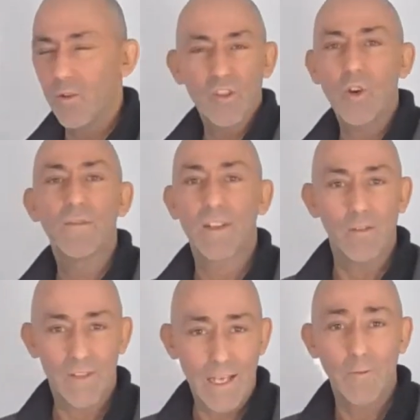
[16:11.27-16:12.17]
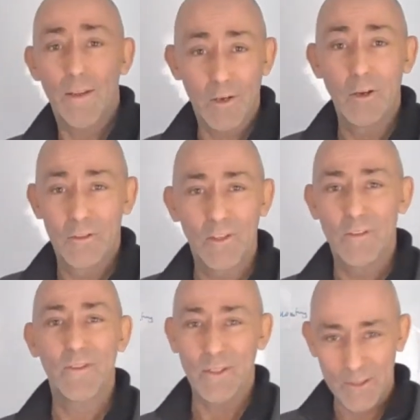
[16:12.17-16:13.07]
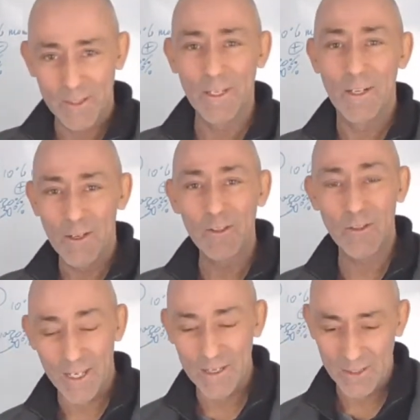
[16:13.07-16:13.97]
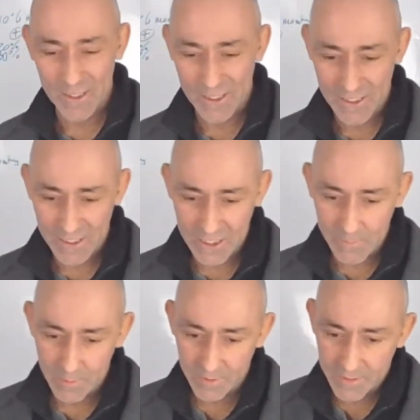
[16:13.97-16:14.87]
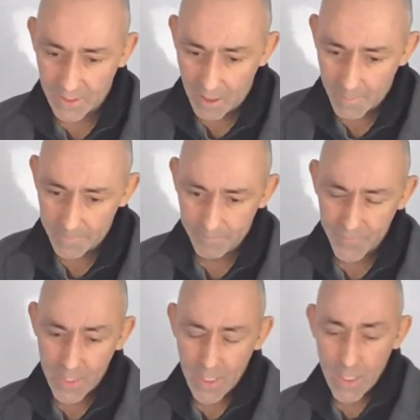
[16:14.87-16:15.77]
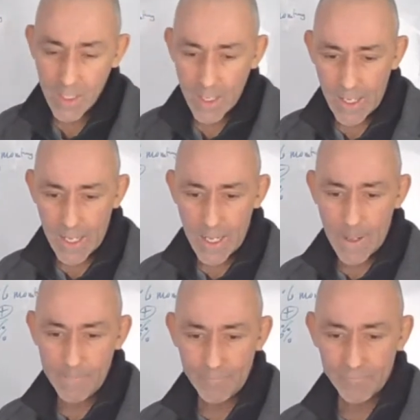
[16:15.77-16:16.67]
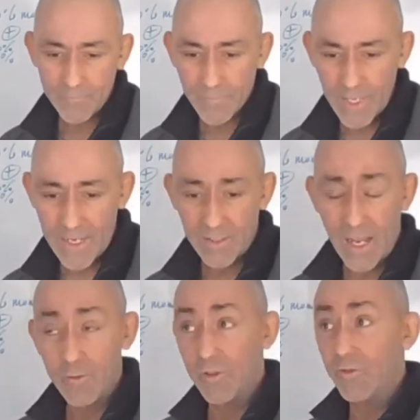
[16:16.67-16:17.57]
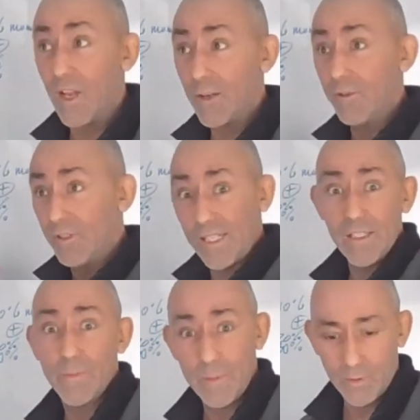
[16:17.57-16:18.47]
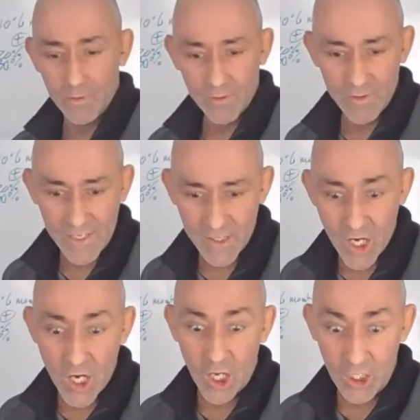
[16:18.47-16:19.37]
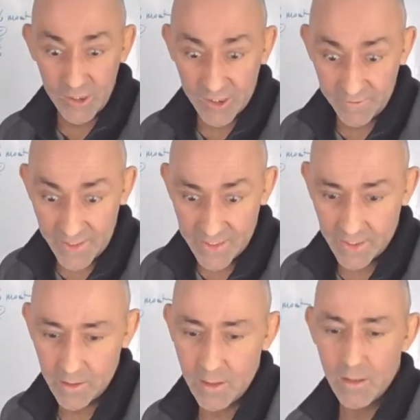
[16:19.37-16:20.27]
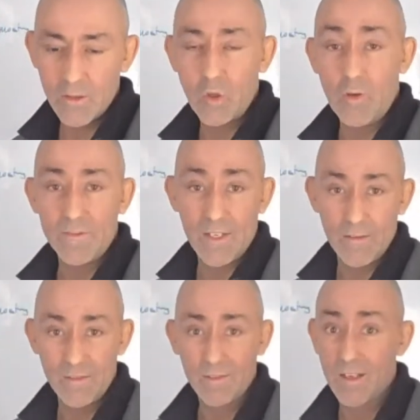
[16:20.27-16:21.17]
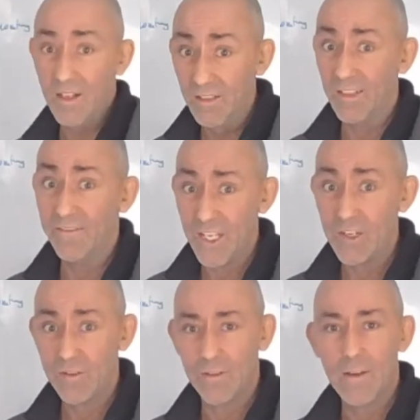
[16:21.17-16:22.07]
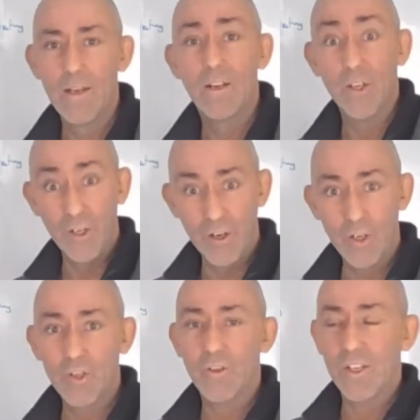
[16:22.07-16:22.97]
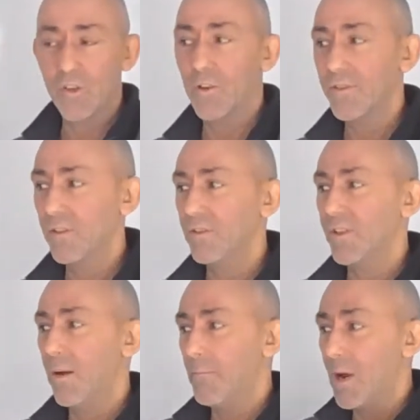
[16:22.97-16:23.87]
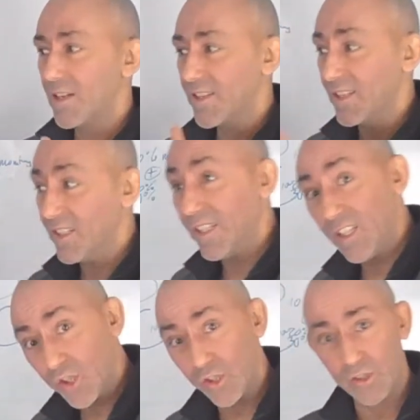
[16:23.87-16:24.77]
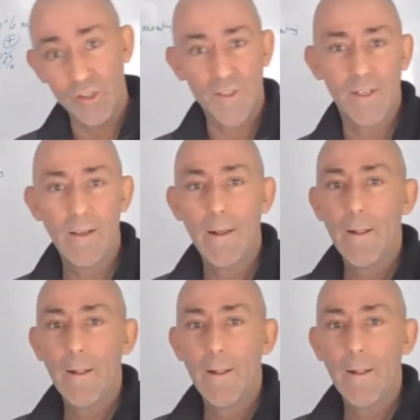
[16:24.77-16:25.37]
Soft skills, that's why they're called soft skills. They're, trickier to be able to determine. And how do you teach people? So it says cultivating soft skills, cultivation, nurturing soft skills amongst the teachers.